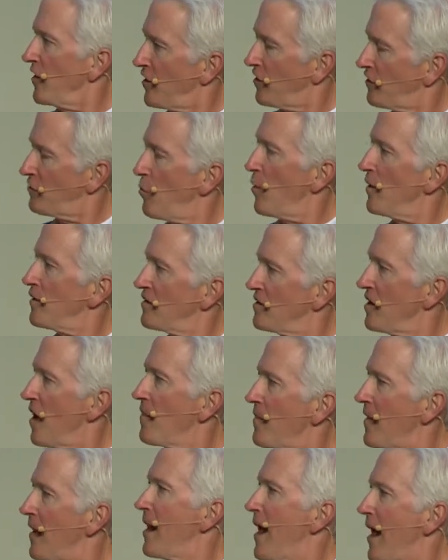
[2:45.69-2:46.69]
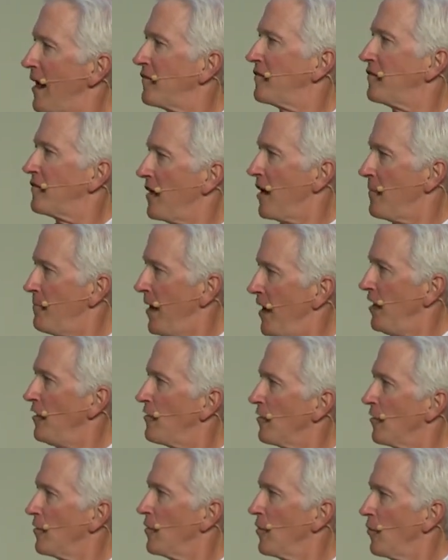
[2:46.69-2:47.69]
This was nonetheless a
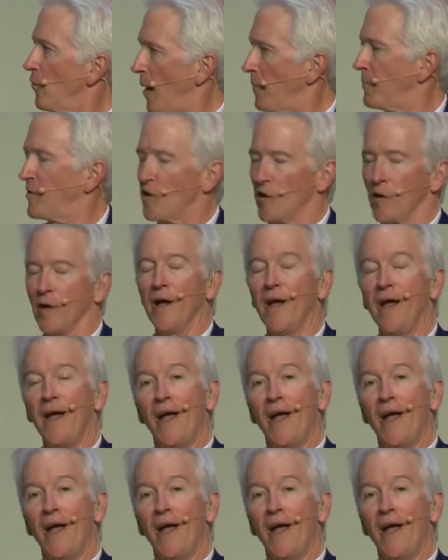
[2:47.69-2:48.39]
major rupture.